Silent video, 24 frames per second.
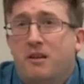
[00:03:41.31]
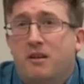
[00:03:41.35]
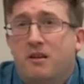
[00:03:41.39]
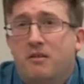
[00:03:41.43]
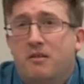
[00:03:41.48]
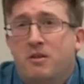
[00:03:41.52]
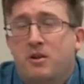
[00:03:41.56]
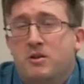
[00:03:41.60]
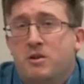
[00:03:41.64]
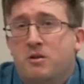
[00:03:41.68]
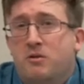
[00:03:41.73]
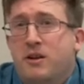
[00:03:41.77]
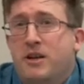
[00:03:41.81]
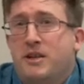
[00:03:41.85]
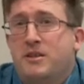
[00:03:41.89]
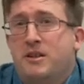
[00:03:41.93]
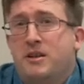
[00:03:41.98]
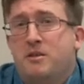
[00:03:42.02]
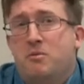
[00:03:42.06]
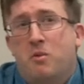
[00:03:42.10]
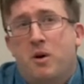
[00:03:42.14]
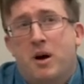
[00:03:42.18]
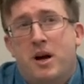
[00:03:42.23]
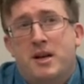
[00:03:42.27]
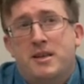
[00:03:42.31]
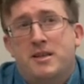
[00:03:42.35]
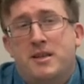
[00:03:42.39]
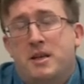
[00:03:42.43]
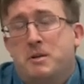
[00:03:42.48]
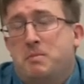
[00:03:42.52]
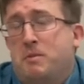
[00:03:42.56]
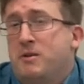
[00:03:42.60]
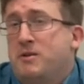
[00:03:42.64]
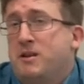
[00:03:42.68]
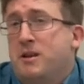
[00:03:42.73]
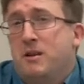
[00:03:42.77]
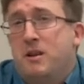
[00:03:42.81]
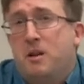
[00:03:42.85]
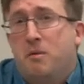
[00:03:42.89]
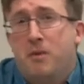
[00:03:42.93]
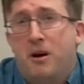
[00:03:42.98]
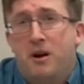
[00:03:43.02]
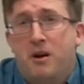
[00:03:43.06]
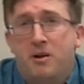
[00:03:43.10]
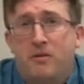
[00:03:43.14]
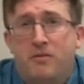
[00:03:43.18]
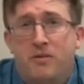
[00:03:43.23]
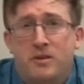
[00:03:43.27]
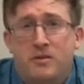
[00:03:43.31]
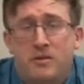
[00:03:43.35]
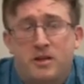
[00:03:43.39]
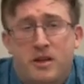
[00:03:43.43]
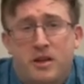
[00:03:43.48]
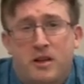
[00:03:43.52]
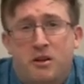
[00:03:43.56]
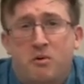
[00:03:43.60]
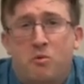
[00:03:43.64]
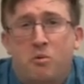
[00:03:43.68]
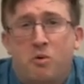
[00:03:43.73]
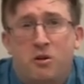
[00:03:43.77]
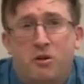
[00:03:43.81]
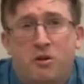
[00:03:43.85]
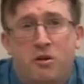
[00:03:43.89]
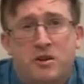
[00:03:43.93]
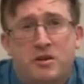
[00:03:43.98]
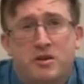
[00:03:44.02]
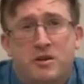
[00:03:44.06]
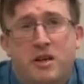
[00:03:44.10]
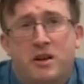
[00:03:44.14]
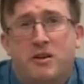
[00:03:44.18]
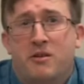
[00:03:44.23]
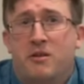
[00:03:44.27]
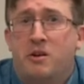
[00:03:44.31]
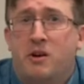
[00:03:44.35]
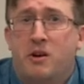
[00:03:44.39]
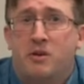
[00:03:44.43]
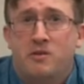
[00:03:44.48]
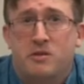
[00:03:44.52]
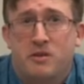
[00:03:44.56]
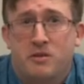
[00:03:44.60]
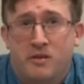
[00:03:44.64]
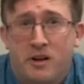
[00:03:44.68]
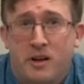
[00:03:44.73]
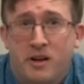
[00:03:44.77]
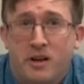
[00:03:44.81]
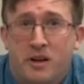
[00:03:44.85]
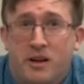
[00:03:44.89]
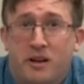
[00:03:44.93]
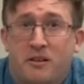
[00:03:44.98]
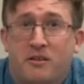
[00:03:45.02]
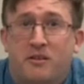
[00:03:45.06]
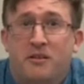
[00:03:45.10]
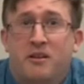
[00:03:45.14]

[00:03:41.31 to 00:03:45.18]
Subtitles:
There's a reason why 6% of the biodiversity in the world is here in Costa Rica.